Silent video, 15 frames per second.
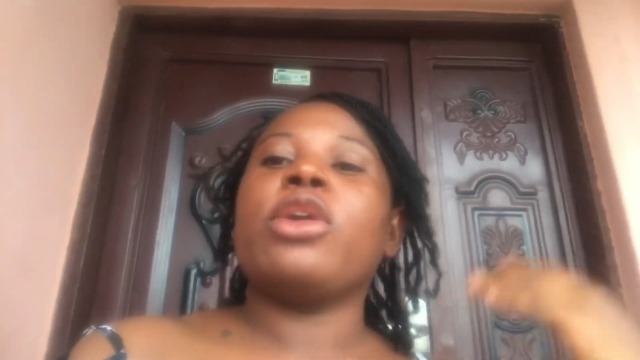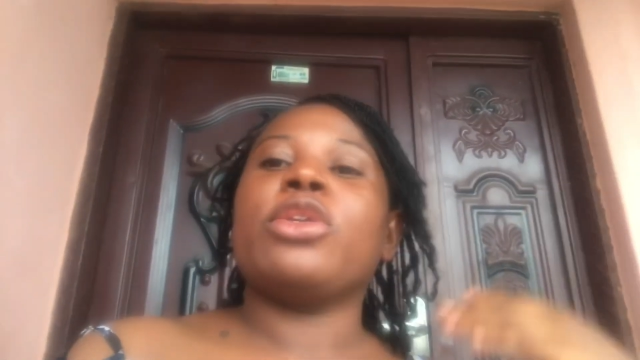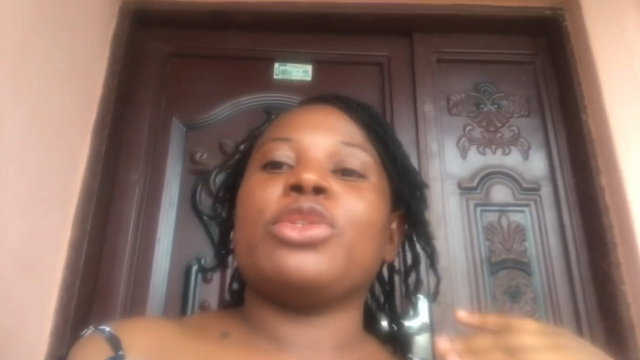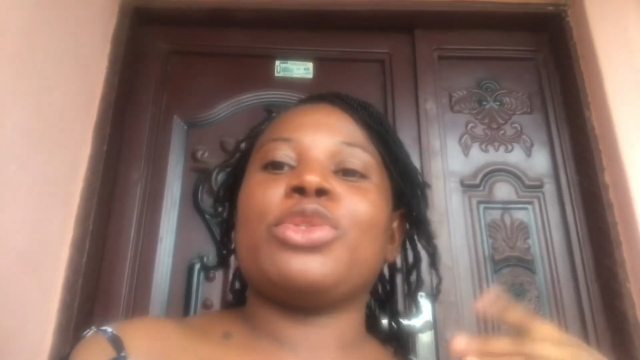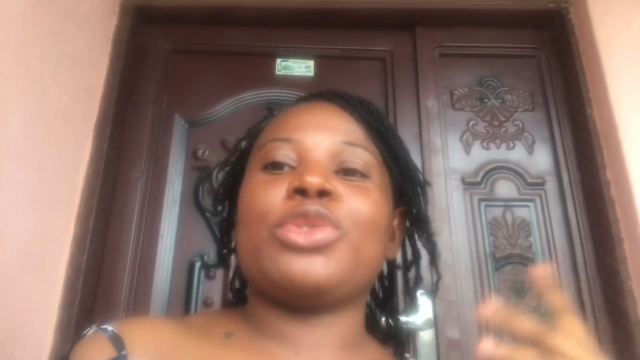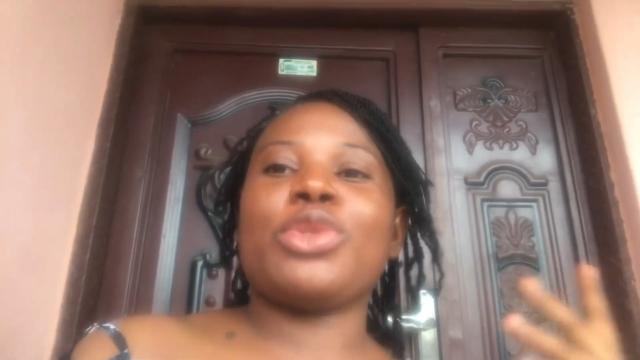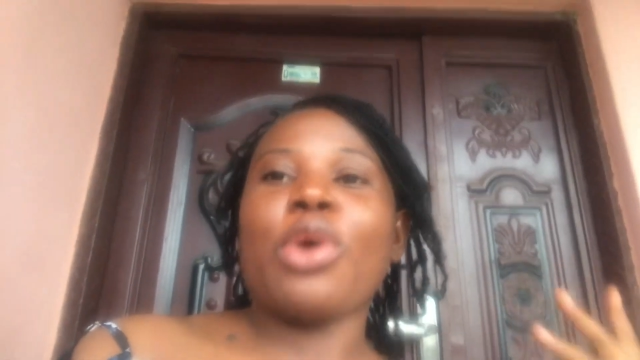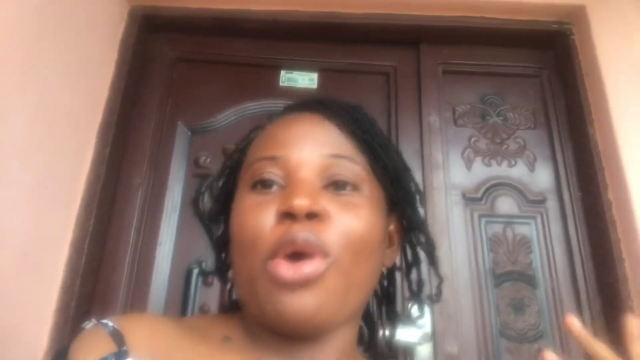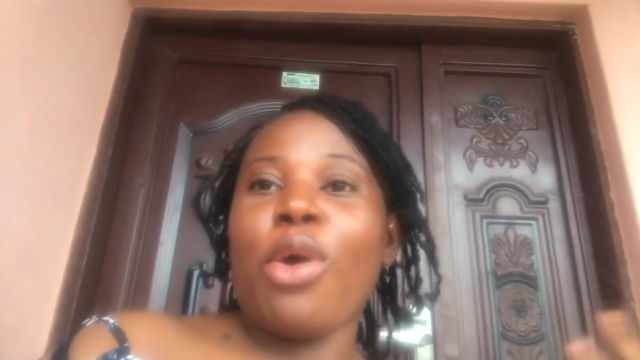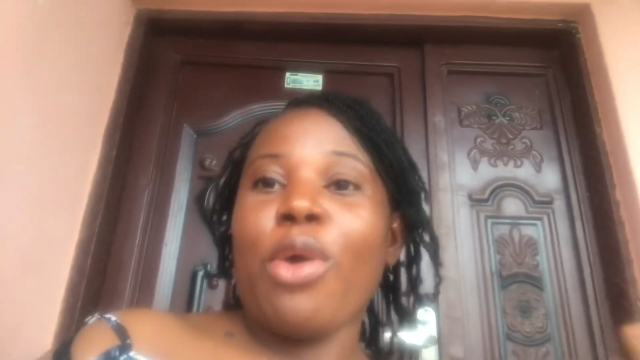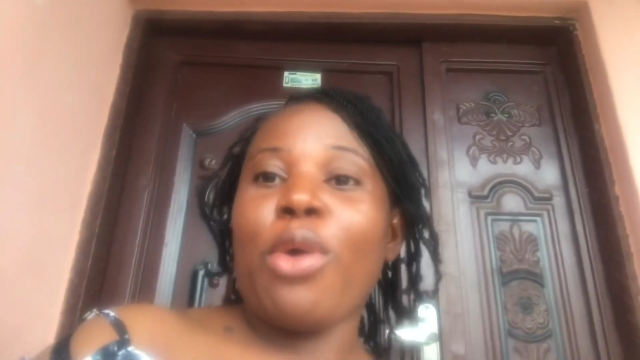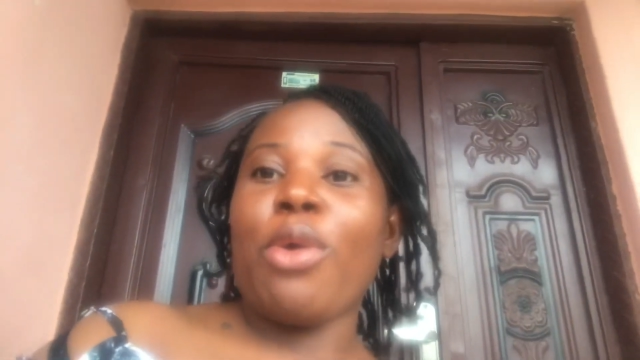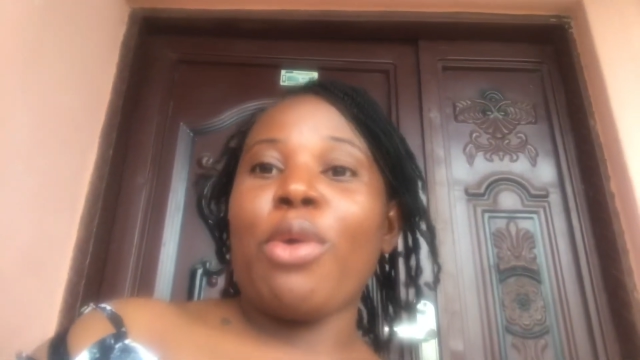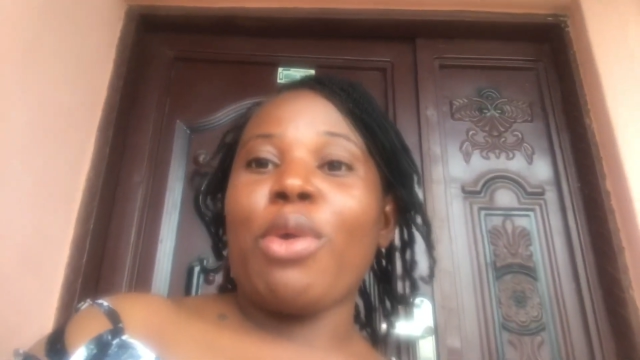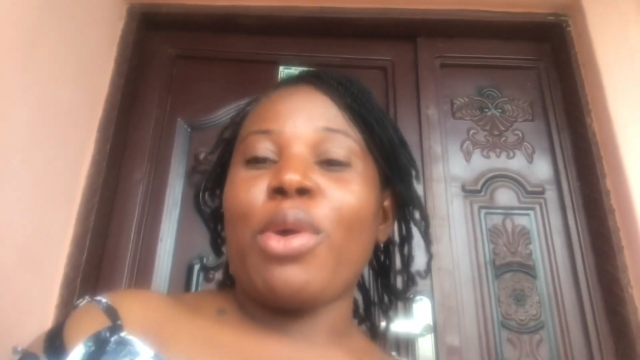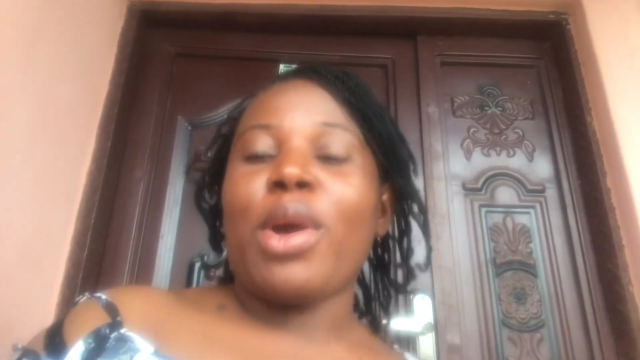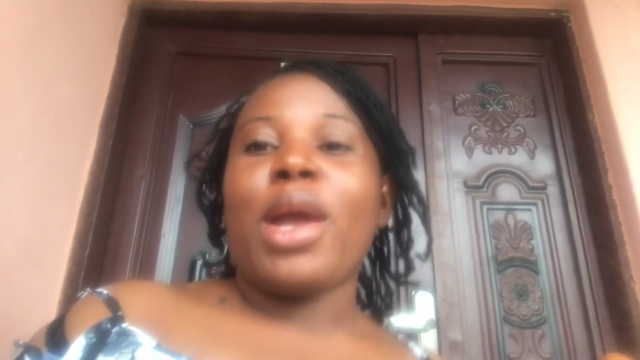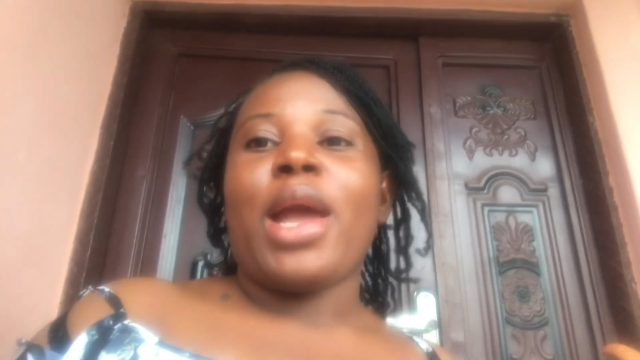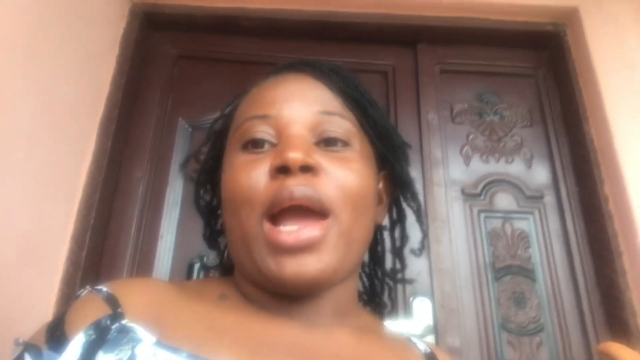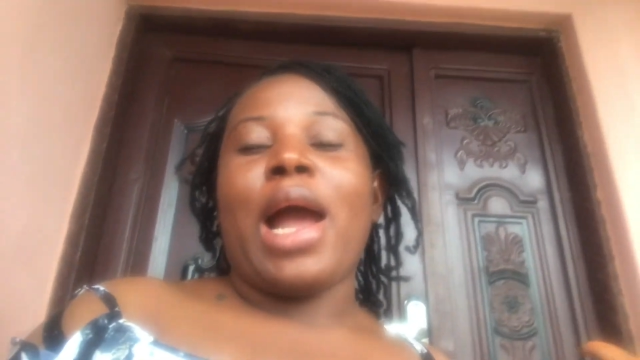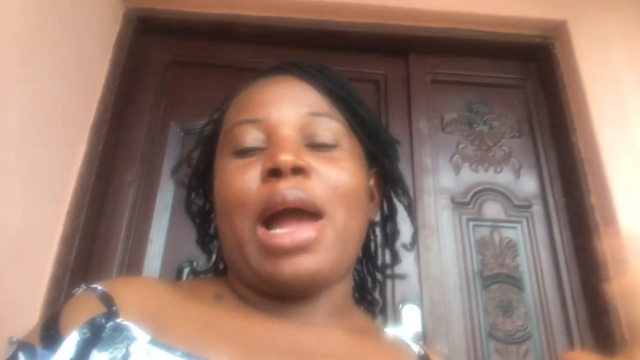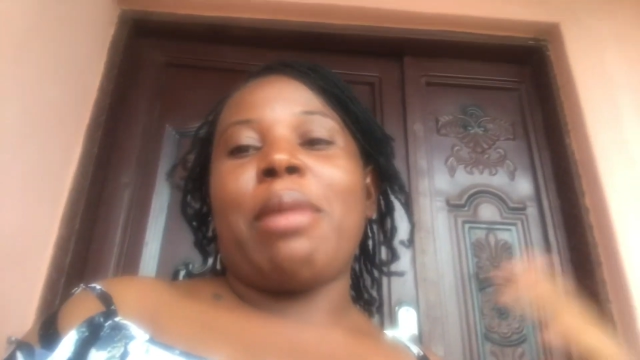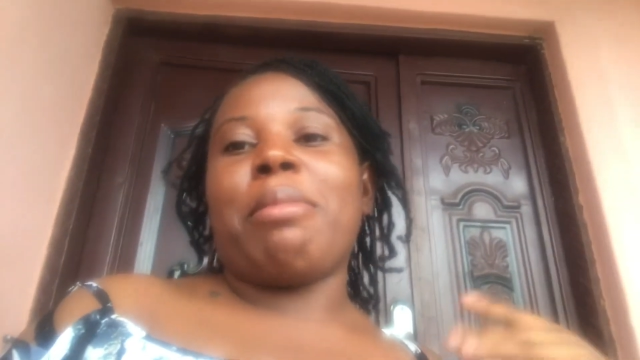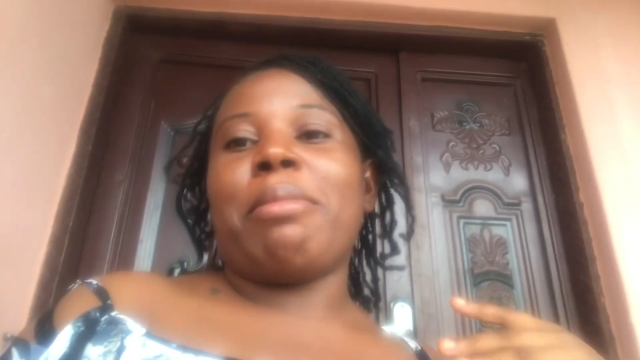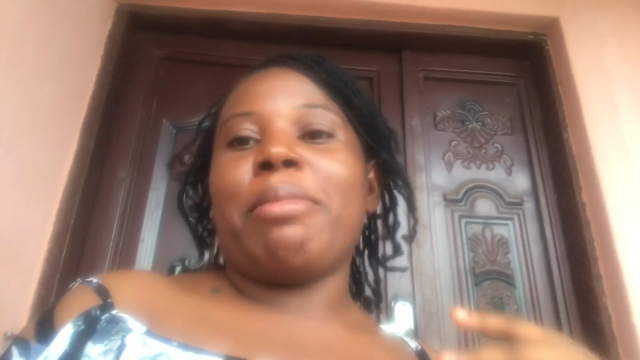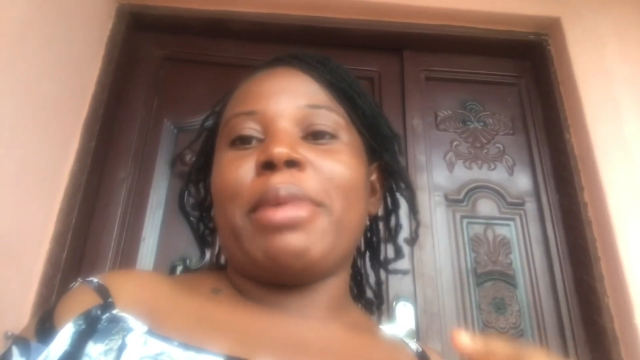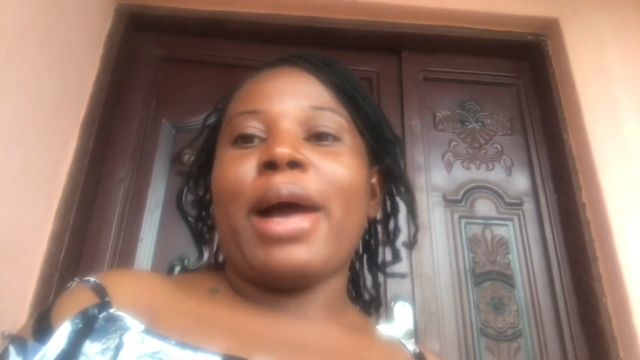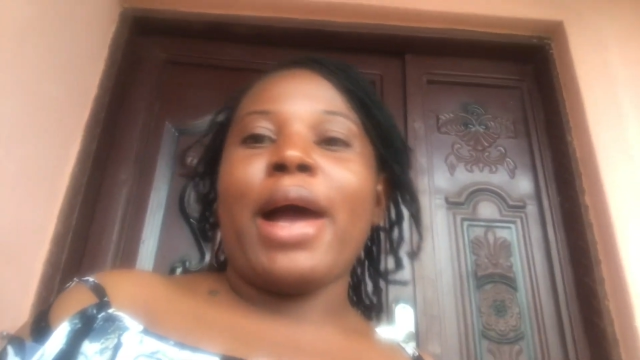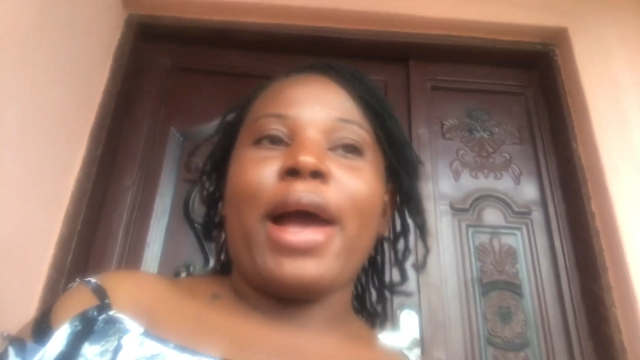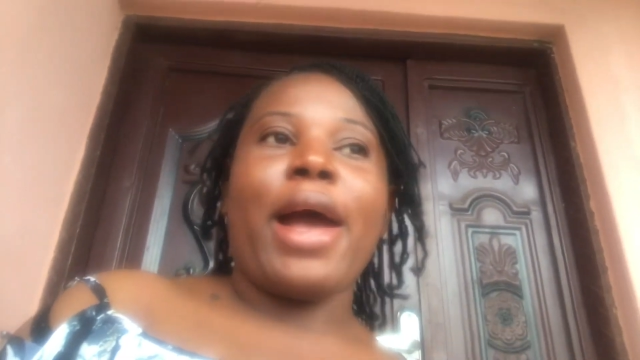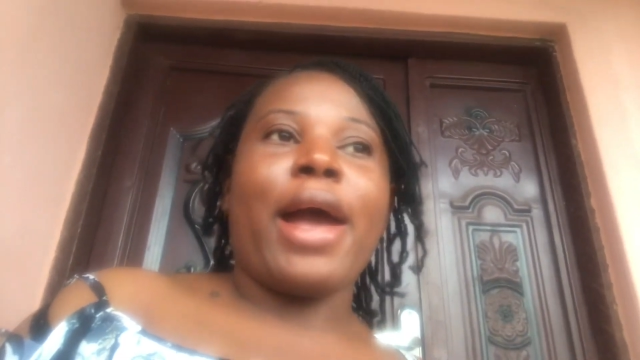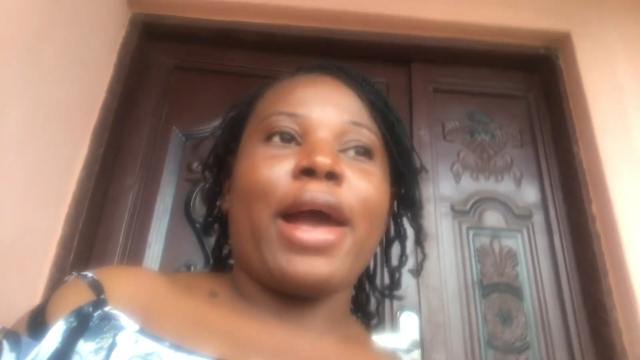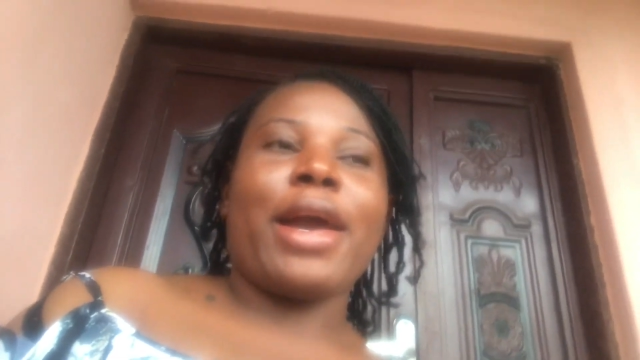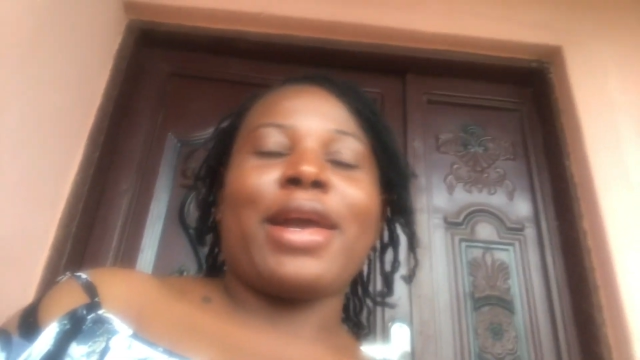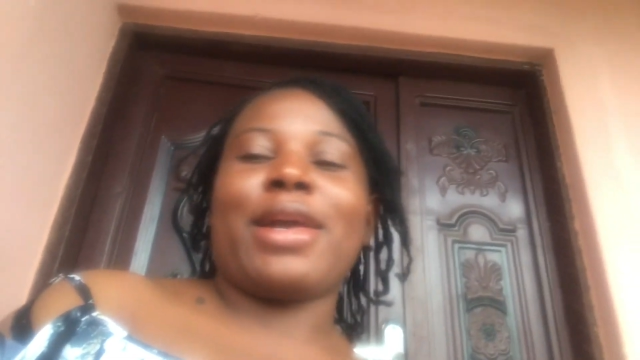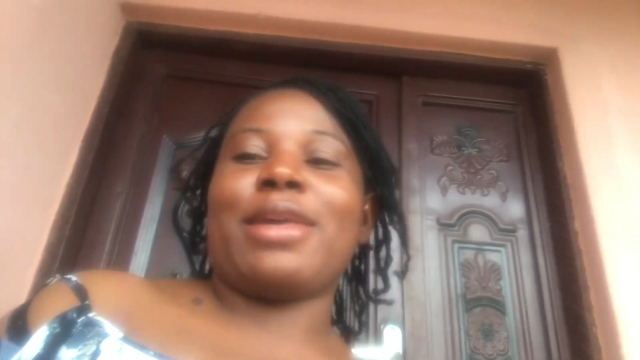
So I'm back.